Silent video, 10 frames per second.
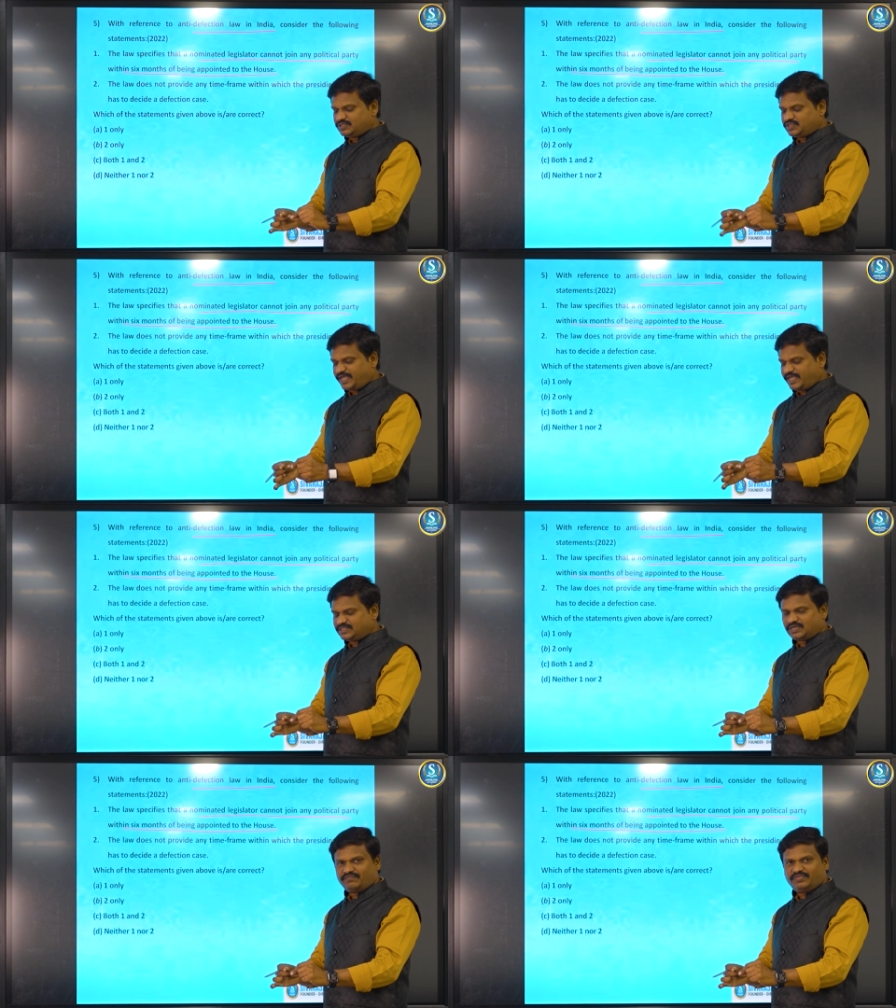
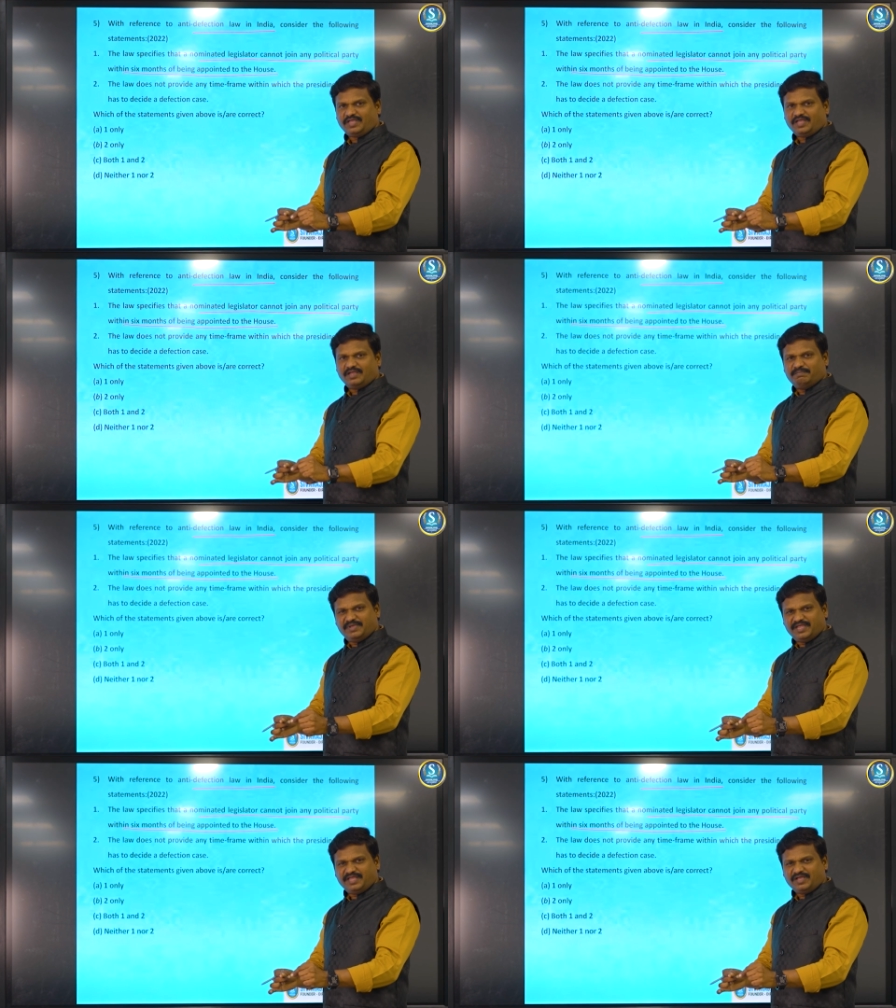change of the
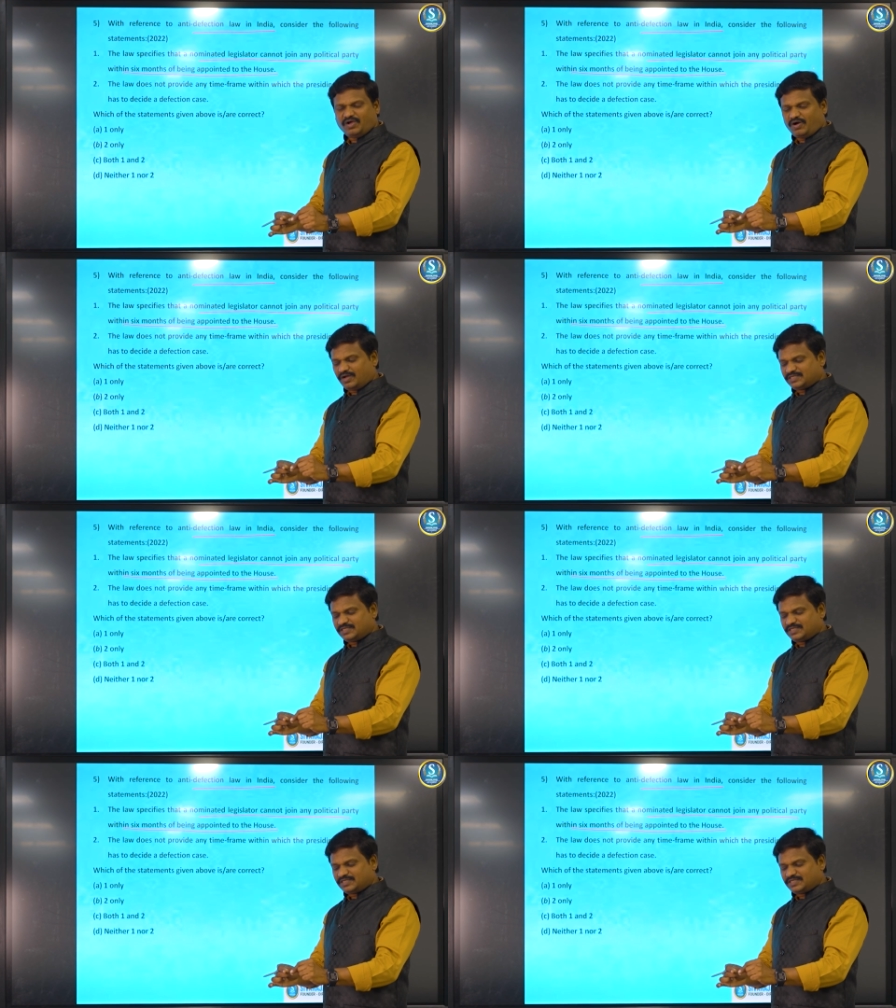meaning or